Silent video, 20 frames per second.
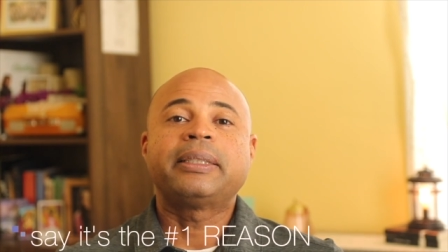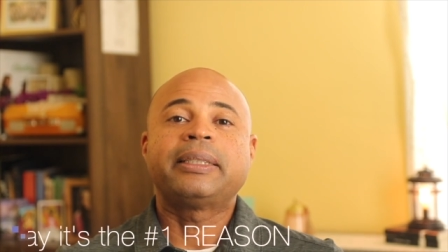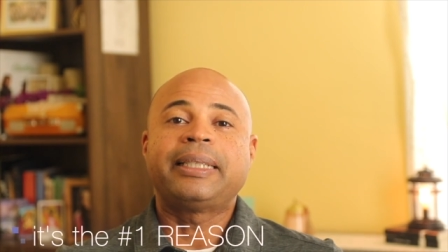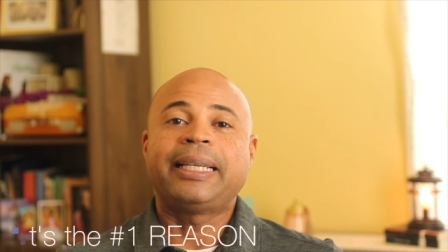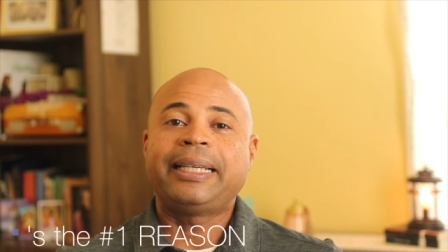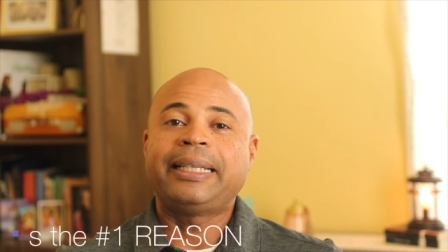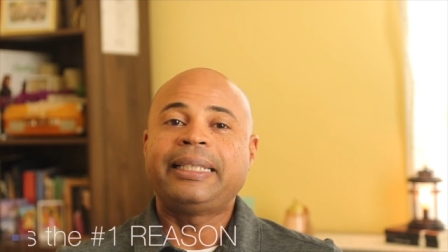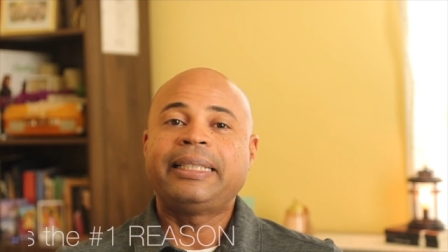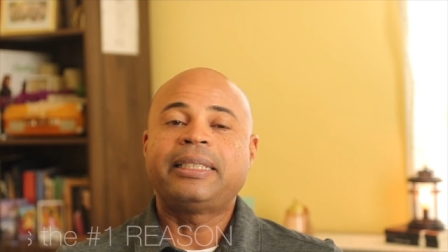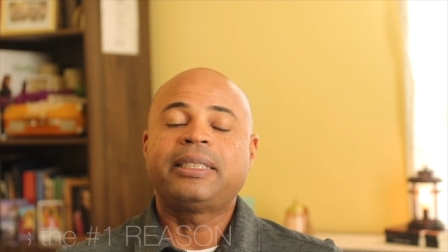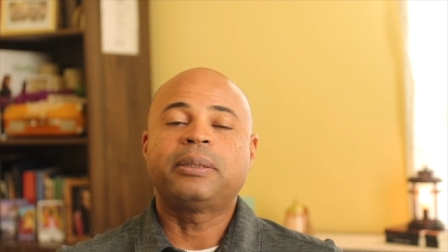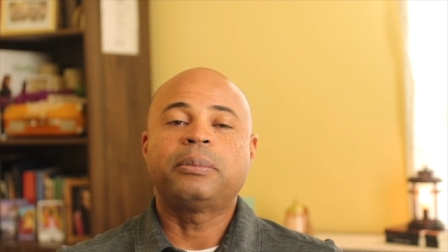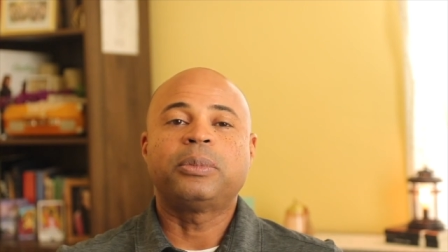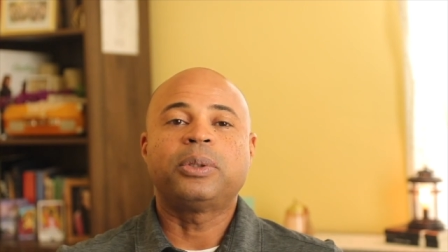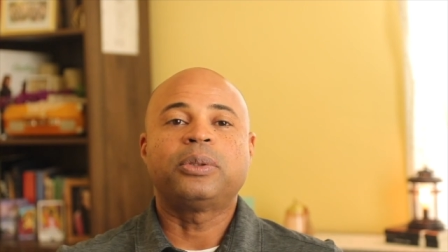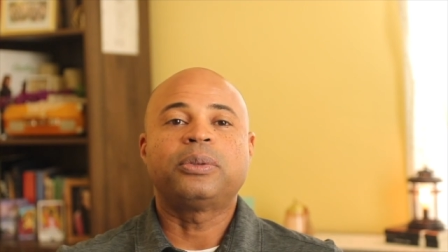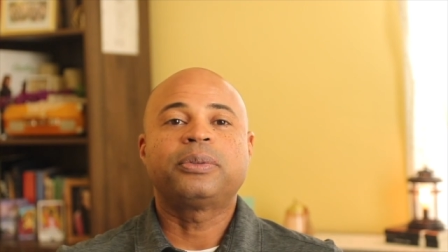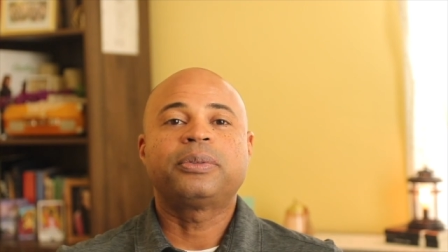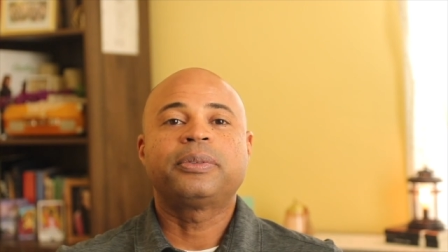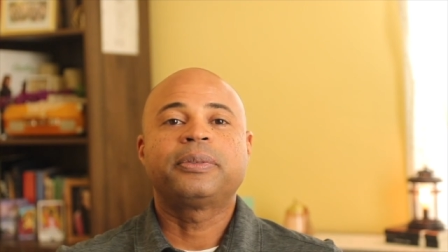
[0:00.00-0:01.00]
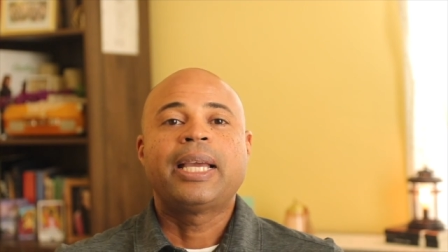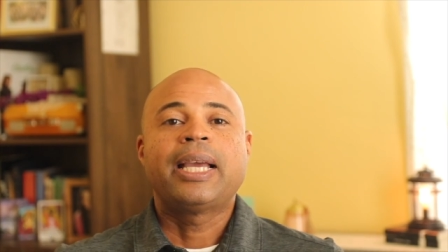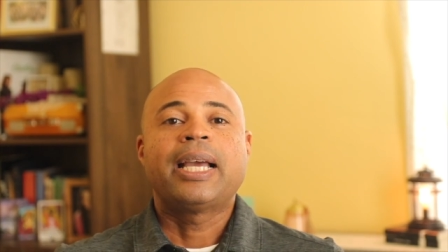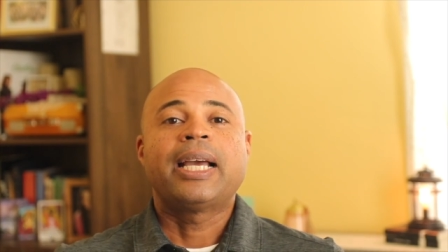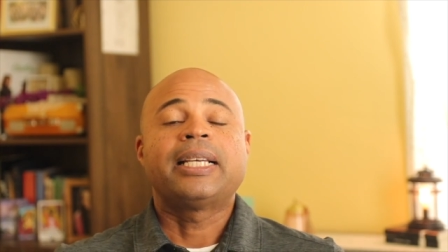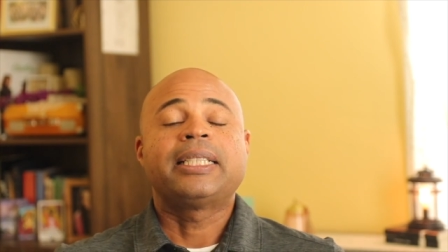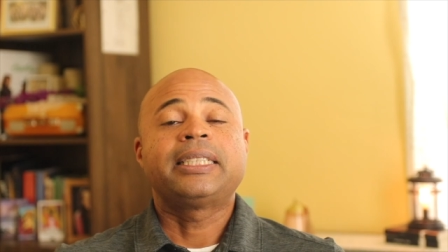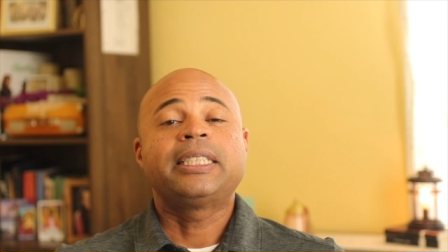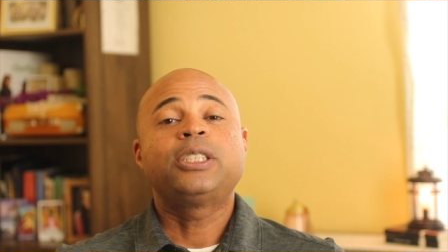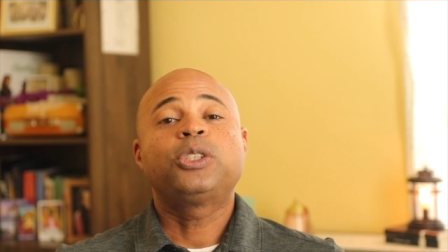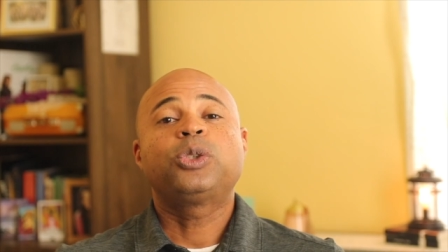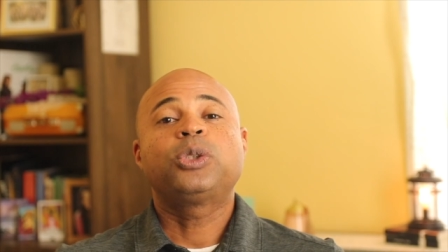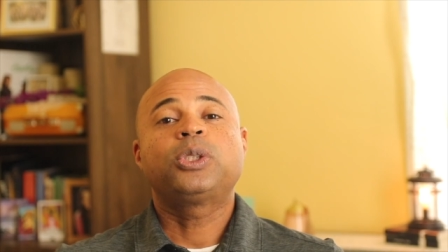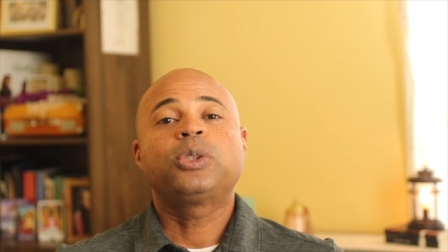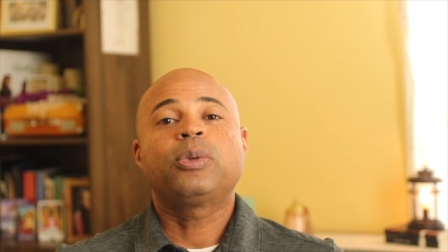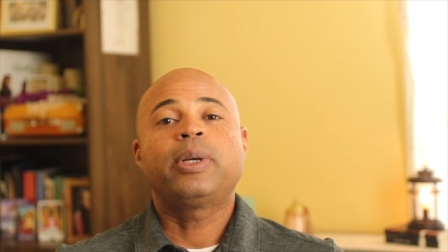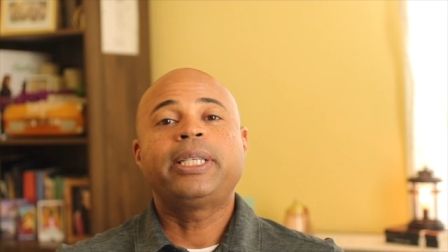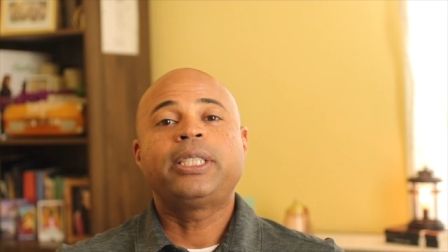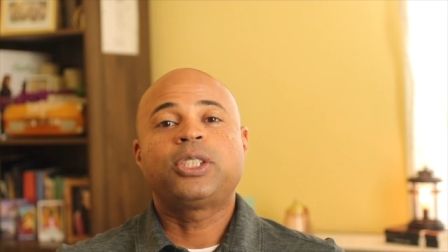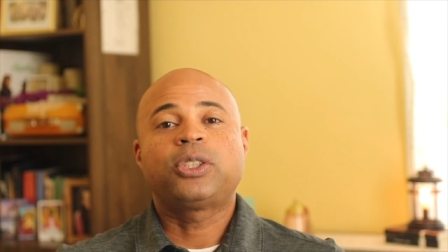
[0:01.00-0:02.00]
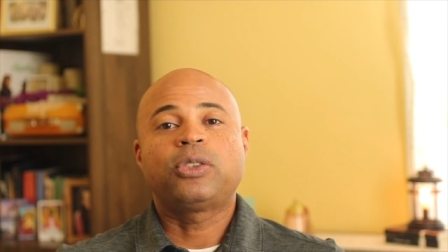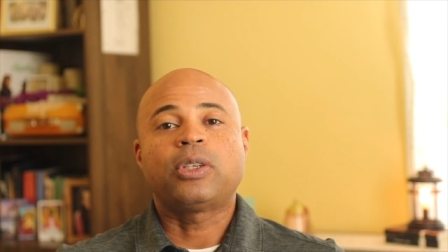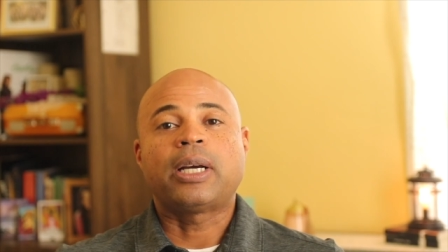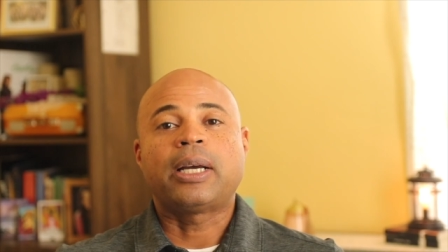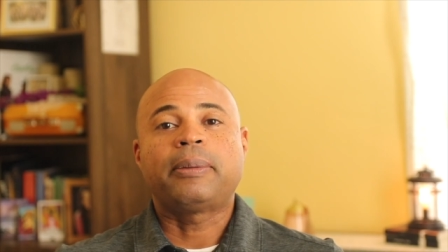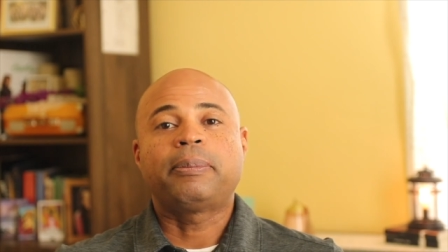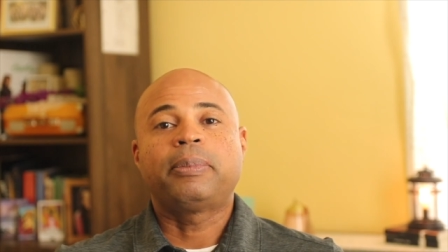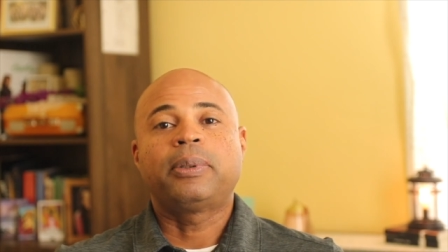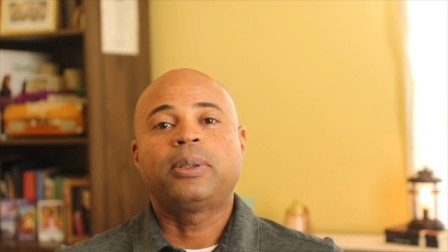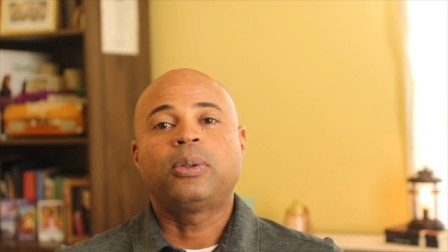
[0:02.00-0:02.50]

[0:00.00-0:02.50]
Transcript: they need to move. As interest rates drop,